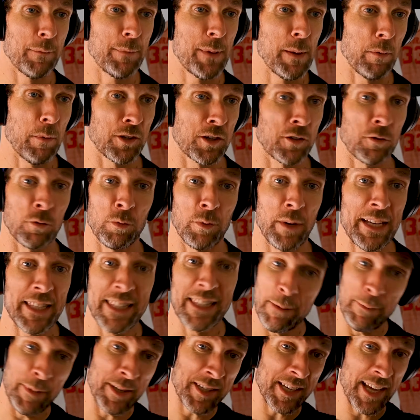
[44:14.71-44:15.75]
people just
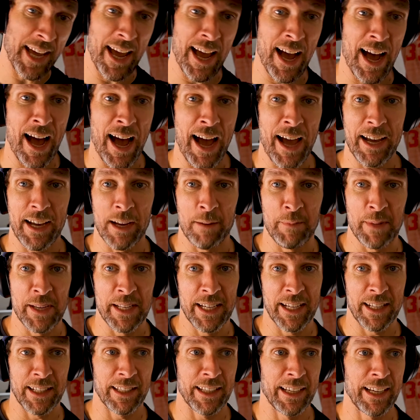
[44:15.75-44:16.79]
read them as AI
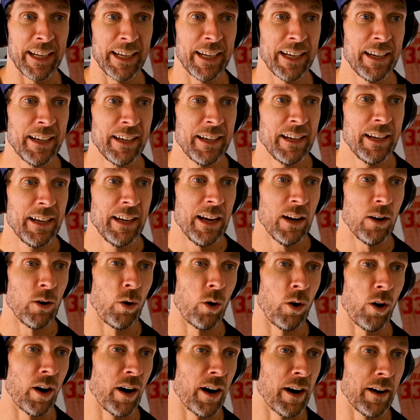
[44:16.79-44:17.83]
immediately,
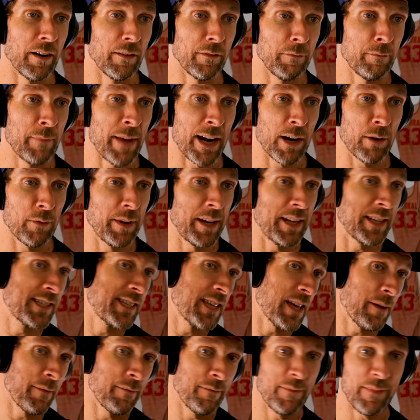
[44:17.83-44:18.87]
or Meta reads
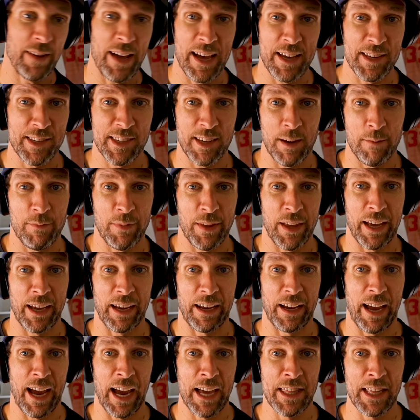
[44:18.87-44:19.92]
them as
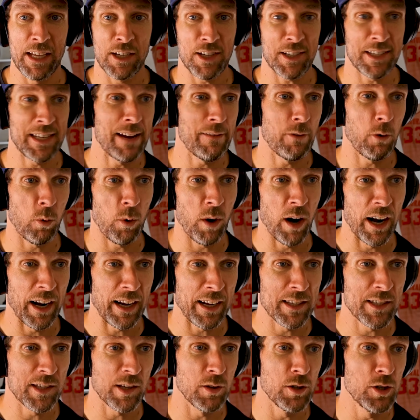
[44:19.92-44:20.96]
something, and they just never work.
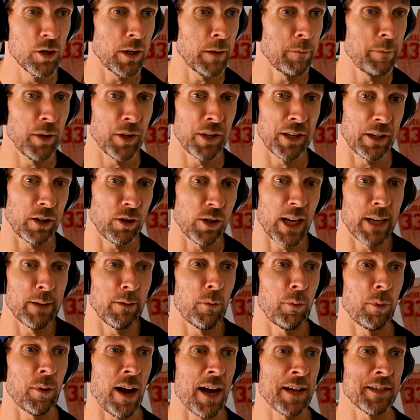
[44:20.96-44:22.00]
And so you can build an
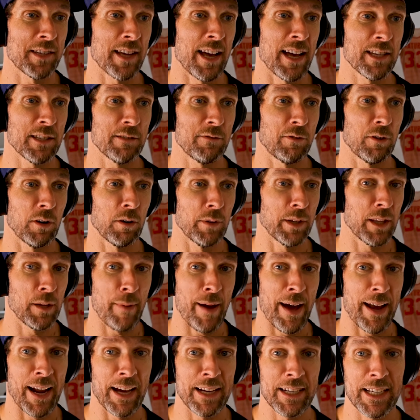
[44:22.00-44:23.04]
incredible process for a really
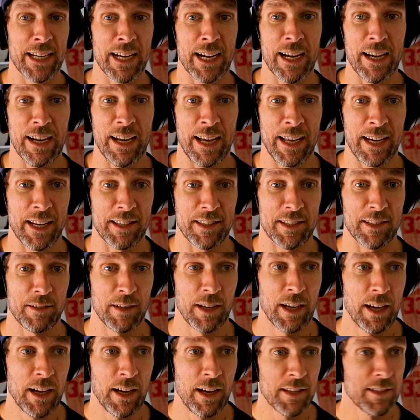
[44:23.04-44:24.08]
bad idea, and it's
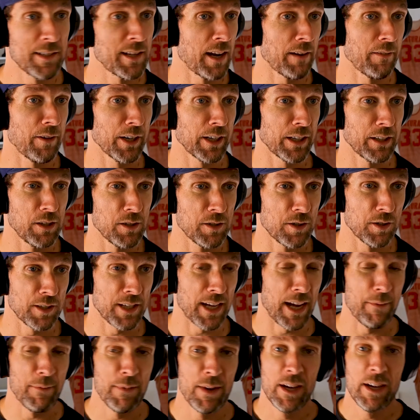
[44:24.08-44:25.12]
not a very good use of
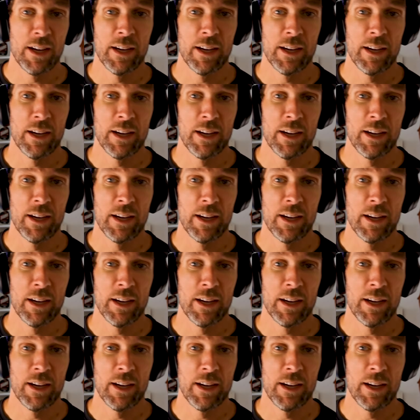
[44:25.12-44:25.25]
your time.